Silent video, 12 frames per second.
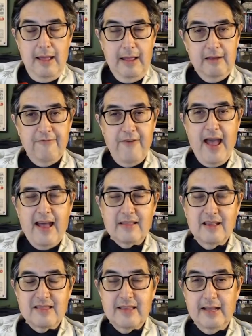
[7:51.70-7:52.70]
In
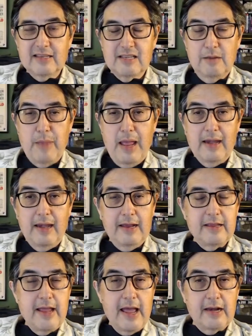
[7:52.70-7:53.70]
fact, the things that made
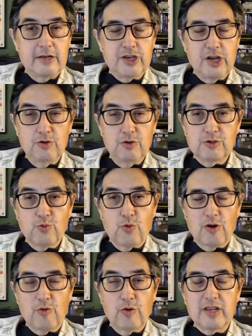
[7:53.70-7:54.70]
Indiana Jones
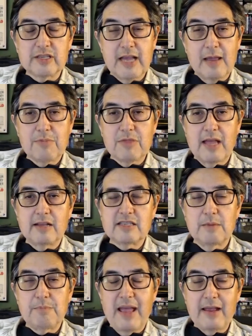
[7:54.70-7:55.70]
work were the same things
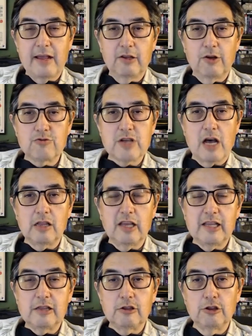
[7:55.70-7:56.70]
that make Hello
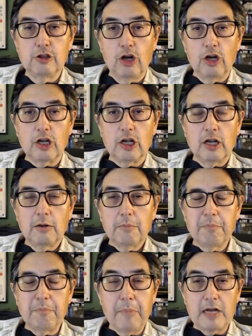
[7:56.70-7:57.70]
Dolly look
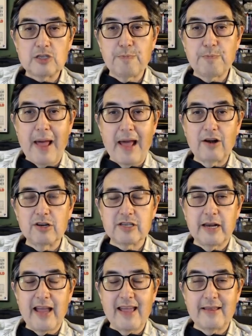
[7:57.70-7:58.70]
much better
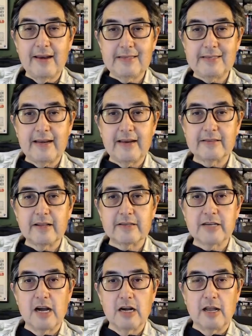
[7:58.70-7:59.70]
today than it did at the
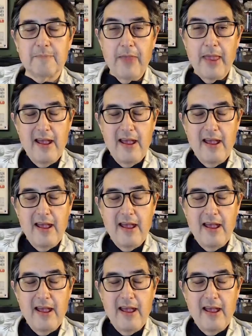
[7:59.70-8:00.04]
time.